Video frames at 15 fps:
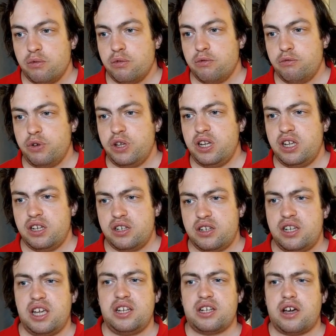We need
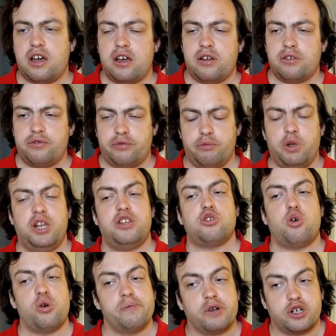data, we need
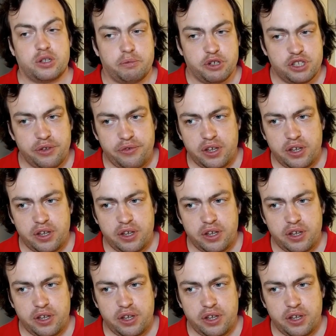OMR specific